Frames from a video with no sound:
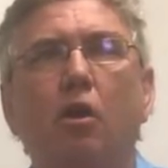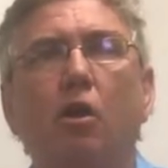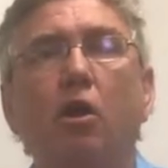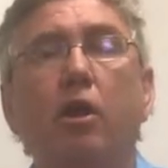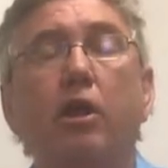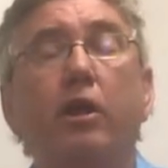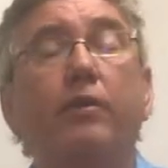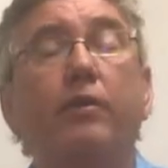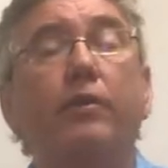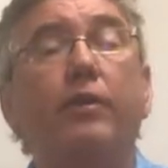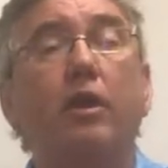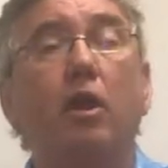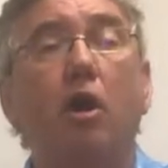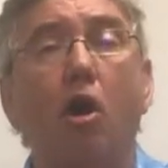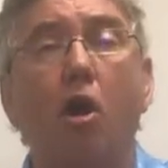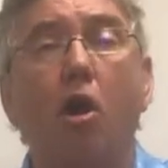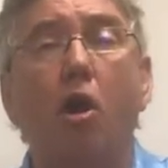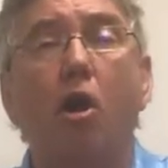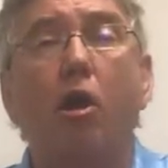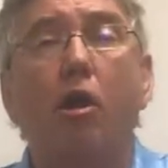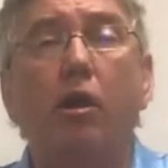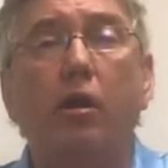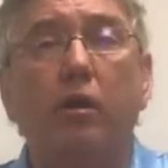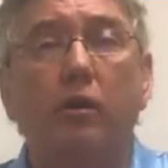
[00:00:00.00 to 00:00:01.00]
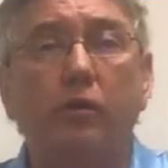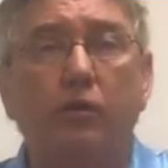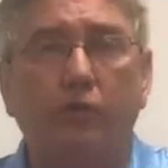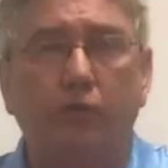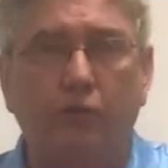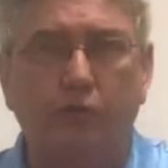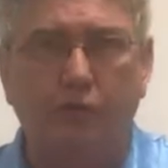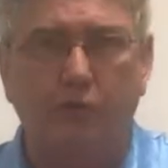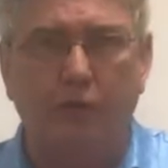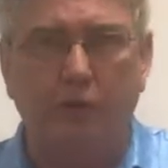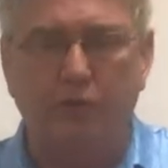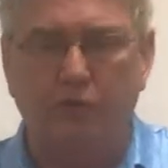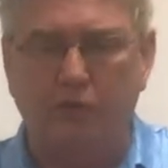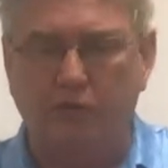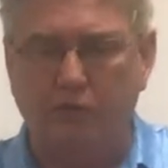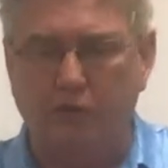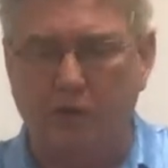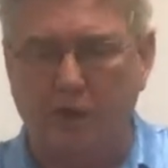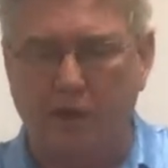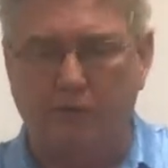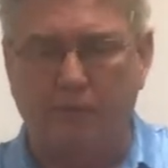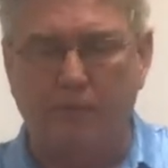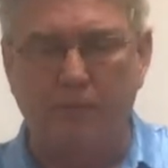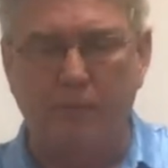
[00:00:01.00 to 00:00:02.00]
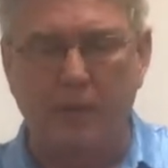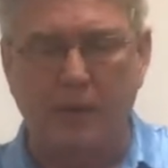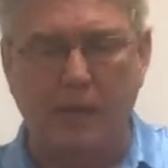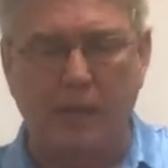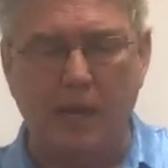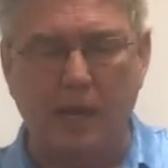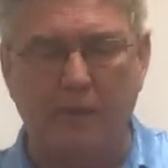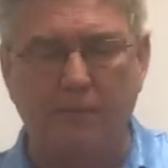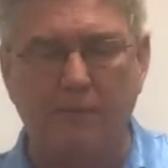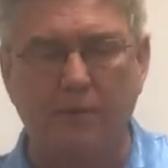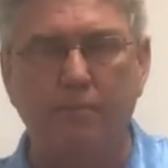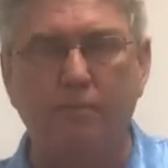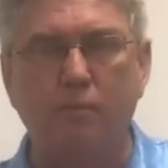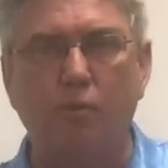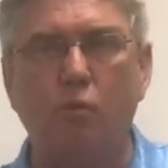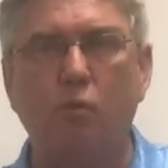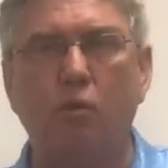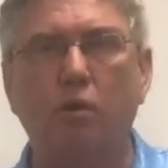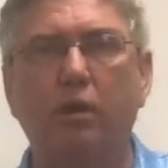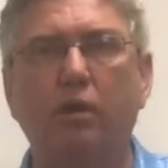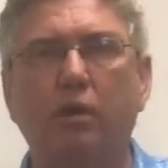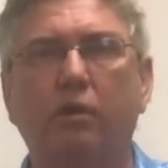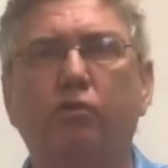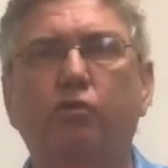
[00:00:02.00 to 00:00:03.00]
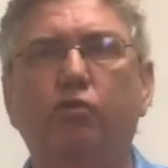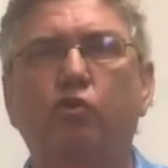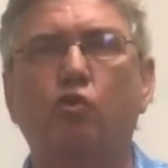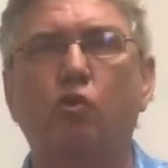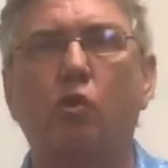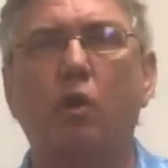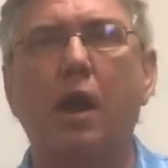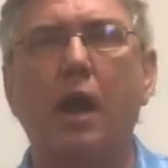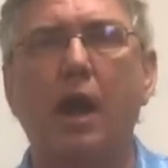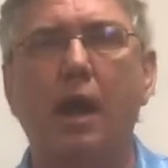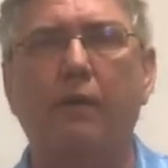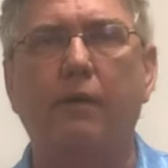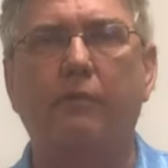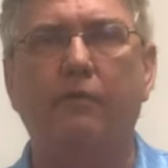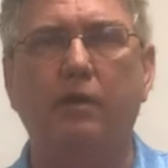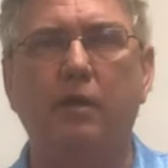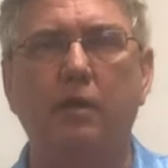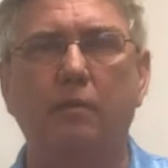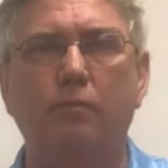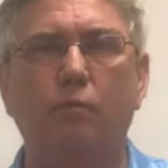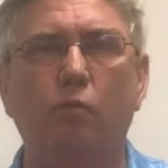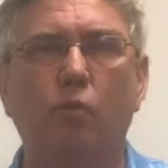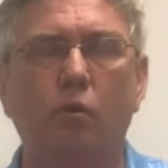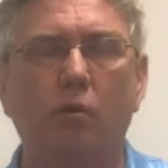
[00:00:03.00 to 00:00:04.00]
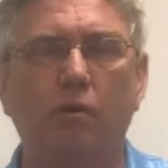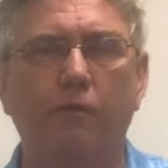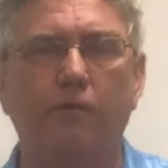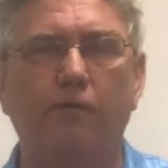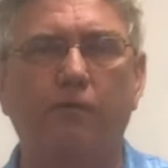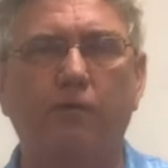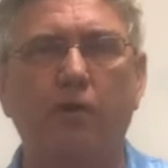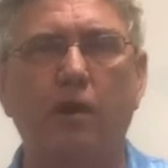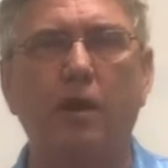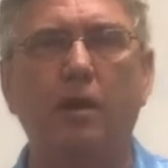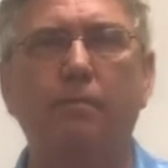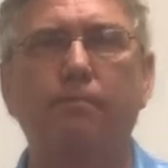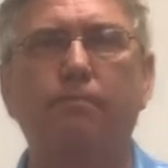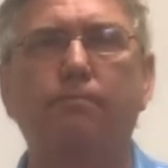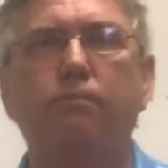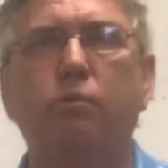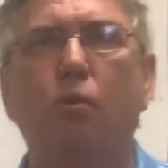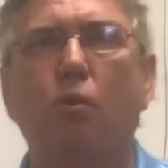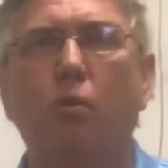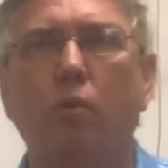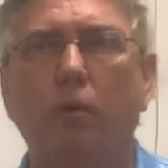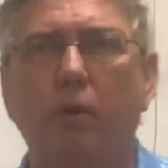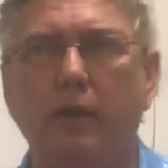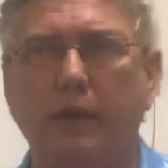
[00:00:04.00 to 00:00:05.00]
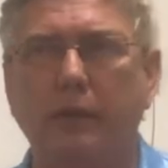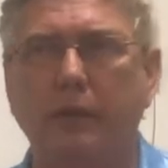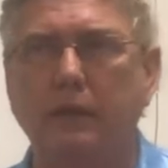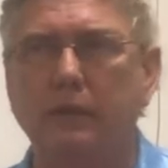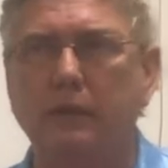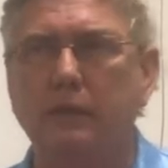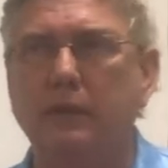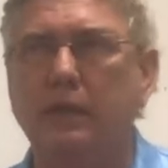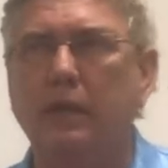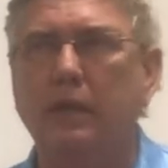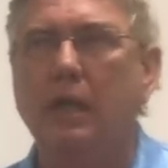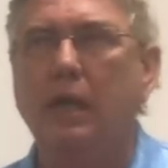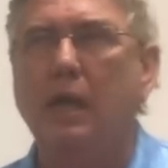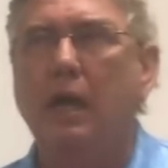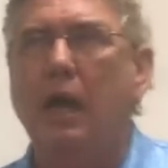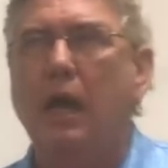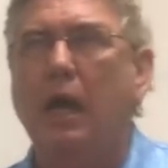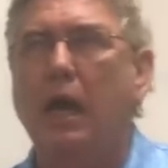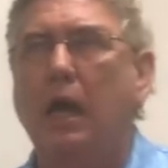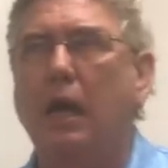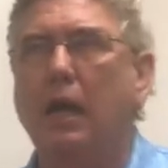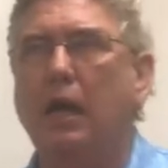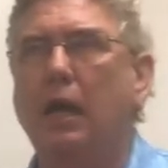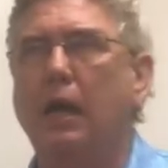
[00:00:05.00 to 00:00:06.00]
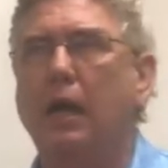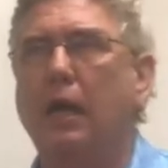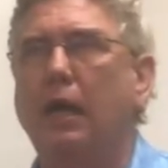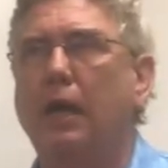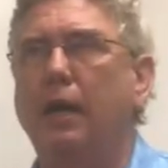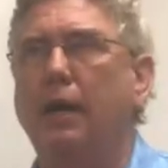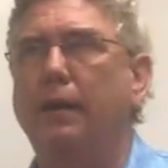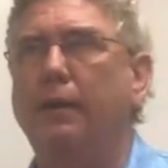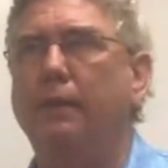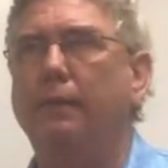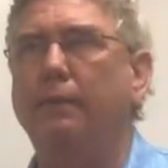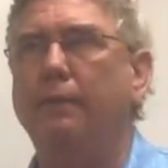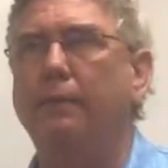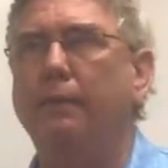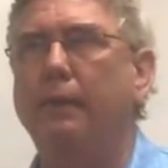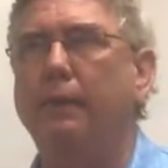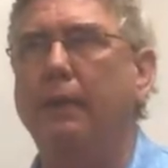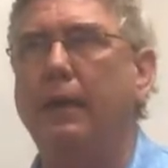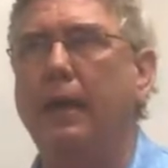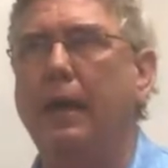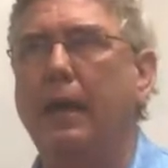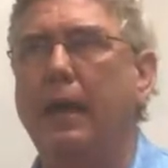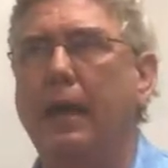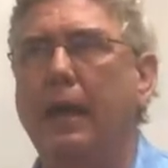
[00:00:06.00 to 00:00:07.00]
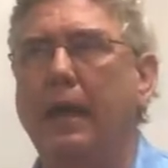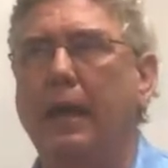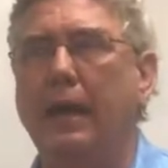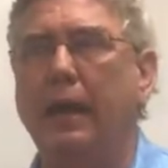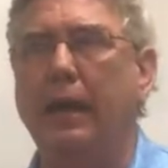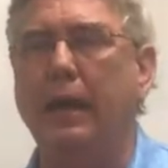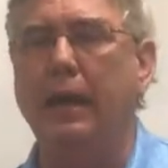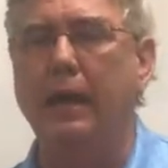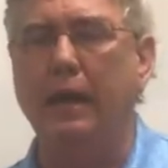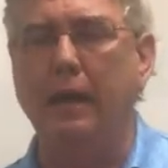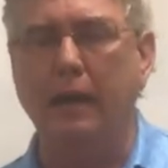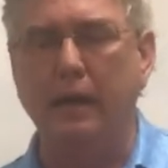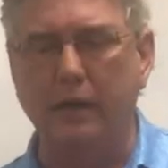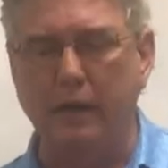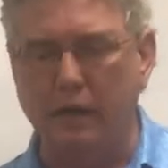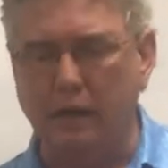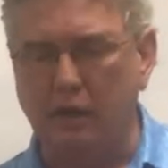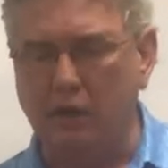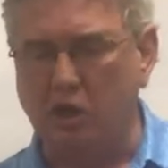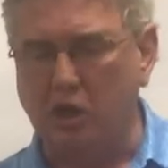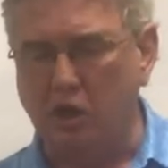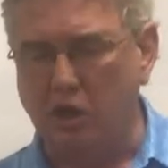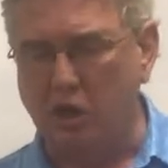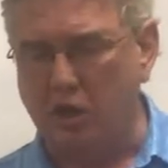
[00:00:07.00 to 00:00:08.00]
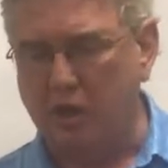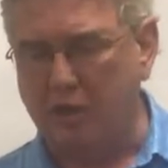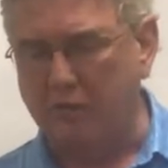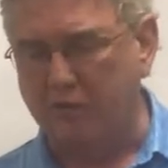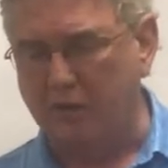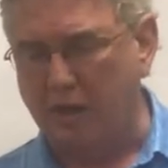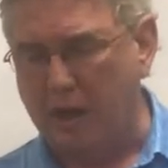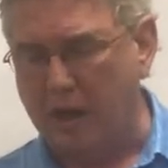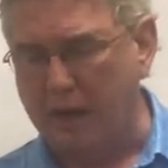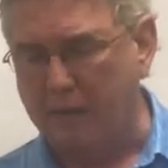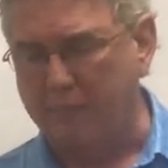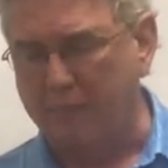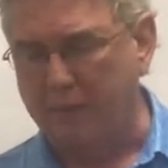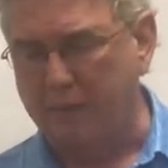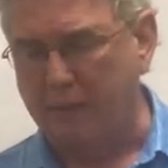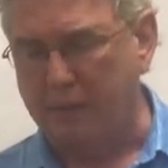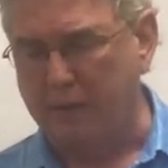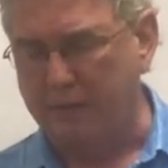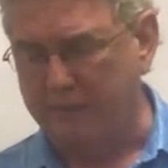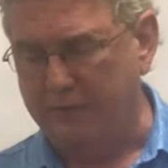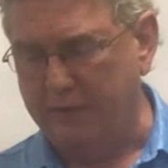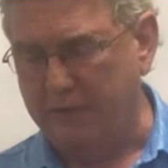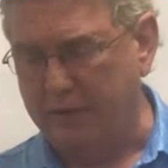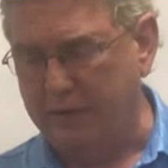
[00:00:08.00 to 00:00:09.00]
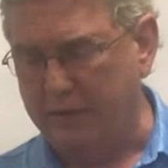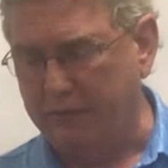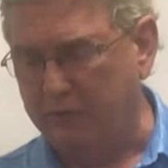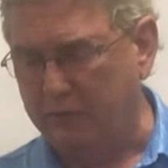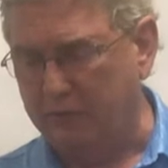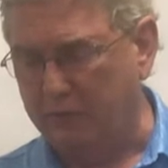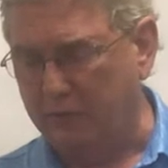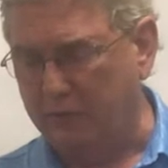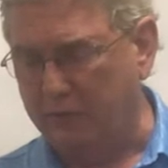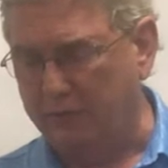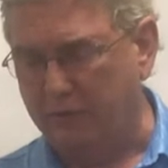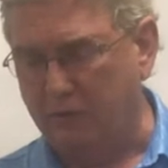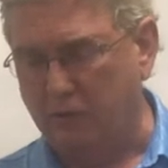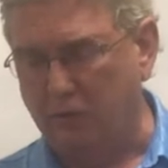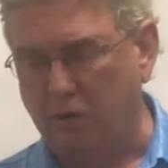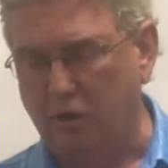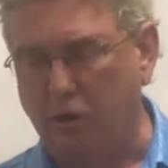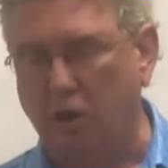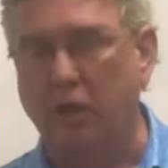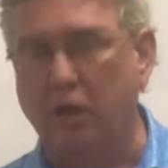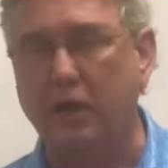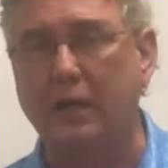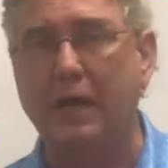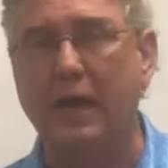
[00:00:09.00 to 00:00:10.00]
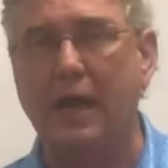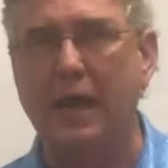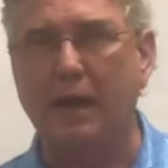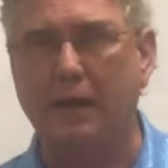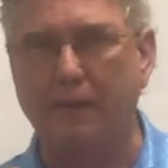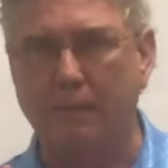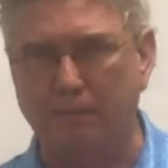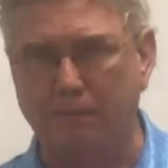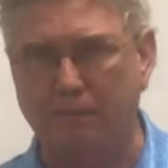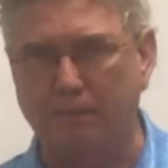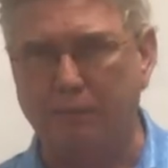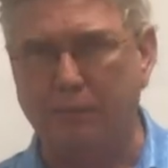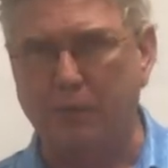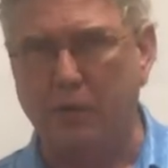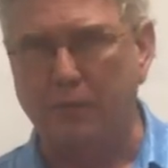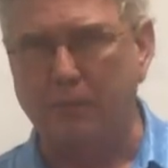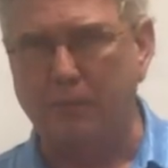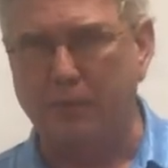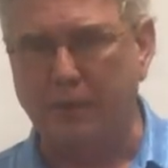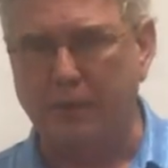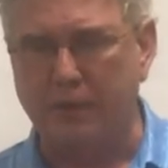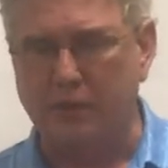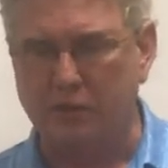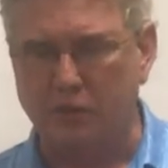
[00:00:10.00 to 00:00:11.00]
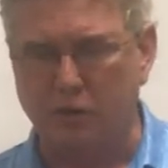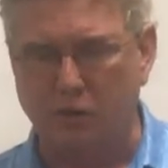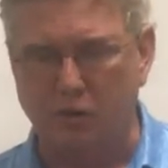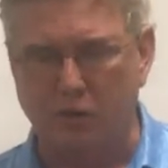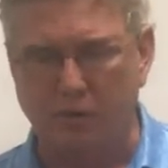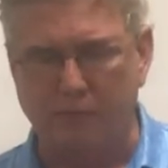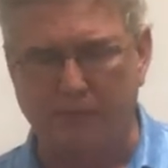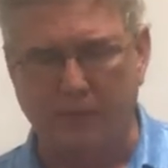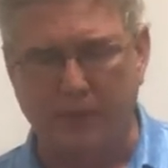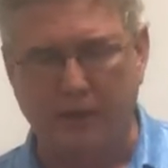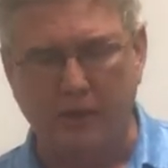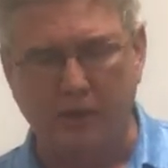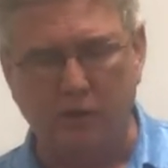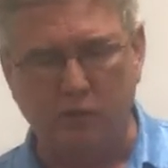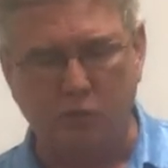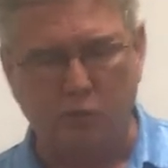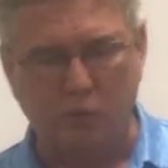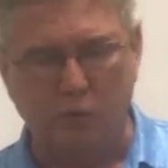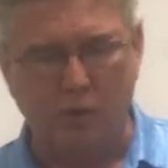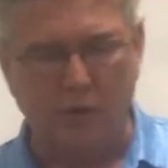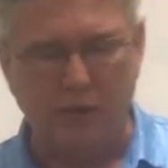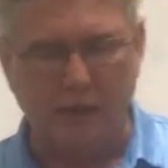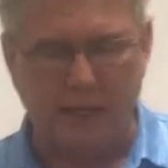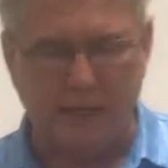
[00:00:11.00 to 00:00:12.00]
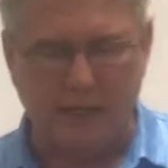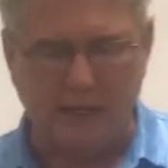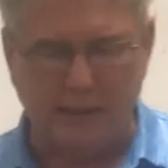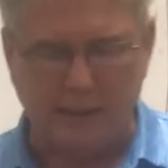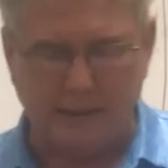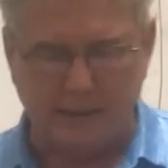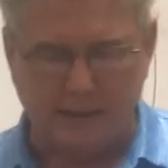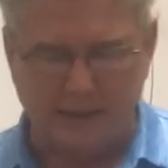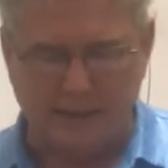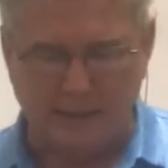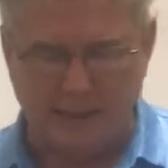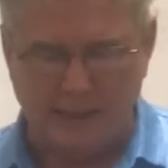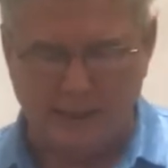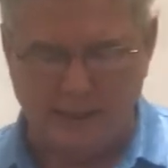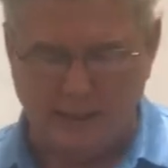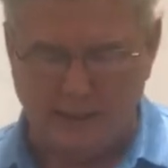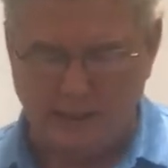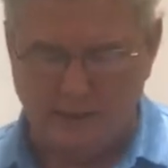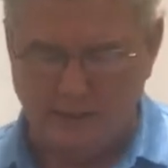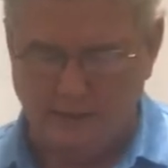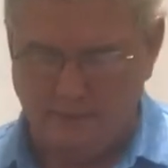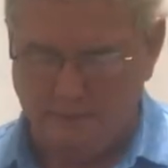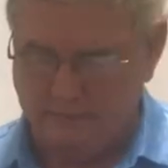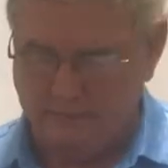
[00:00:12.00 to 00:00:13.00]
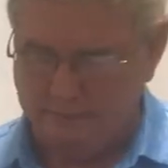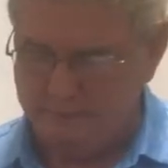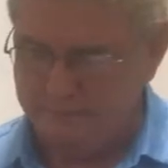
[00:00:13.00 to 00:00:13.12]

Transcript: in the arts and stuff, becoming more extravagant, more flamboyant. And a good example of this, if you look at the picture on page 119,